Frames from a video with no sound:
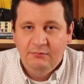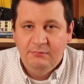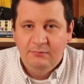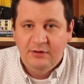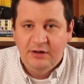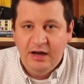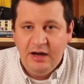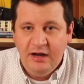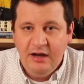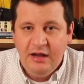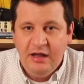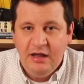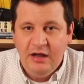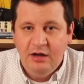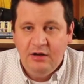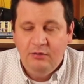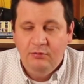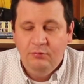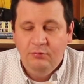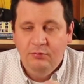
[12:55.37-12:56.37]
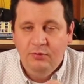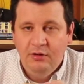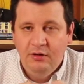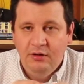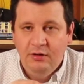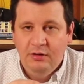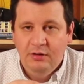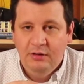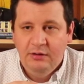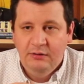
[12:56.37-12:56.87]
right now
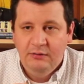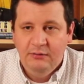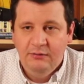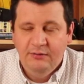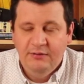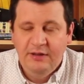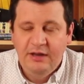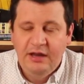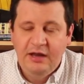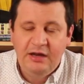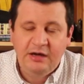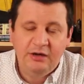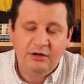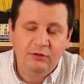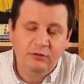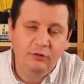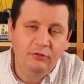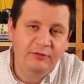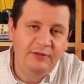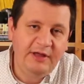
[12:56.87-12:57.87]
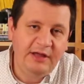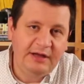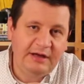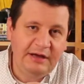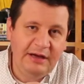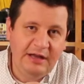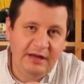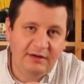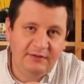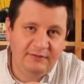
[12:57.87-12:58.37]
there are contact
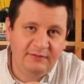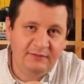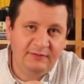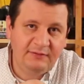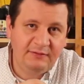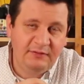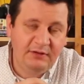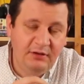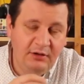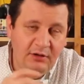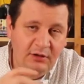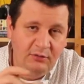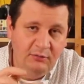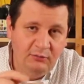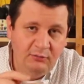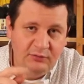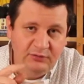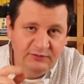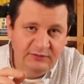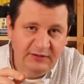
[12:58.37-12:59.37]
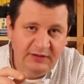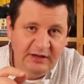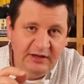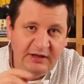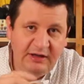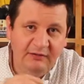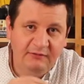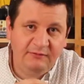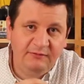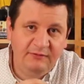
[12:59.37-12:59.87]
lenses which they
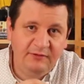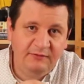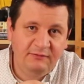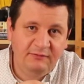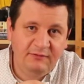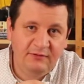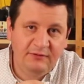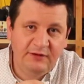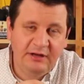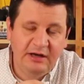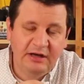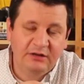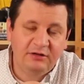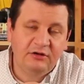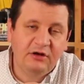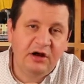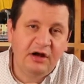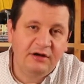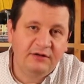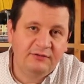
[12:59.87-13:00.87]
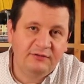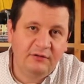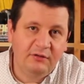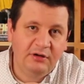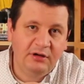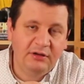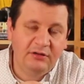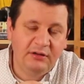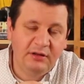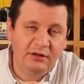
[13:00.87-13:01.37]
have different electronics on
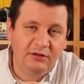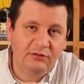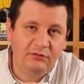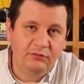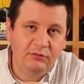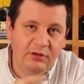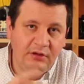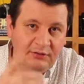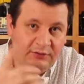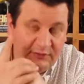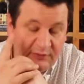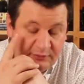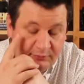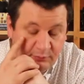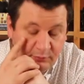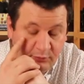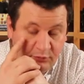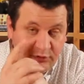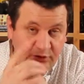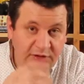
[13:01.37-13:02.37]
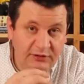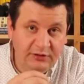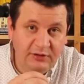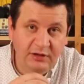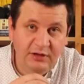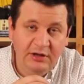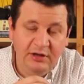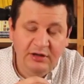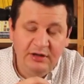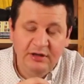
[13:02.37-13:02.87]
it, and you can just put it.
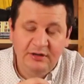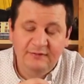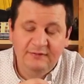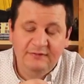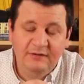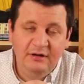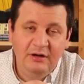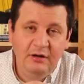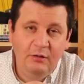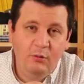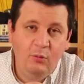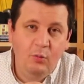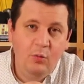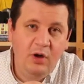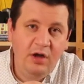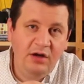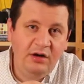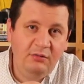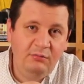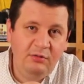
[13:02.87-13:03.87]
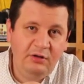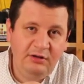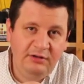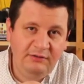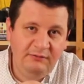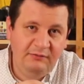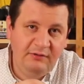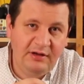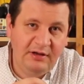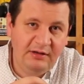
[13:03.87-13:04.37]
It's still a wearable
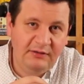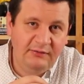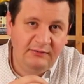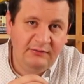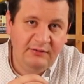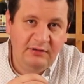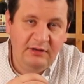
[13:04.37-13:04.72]
device,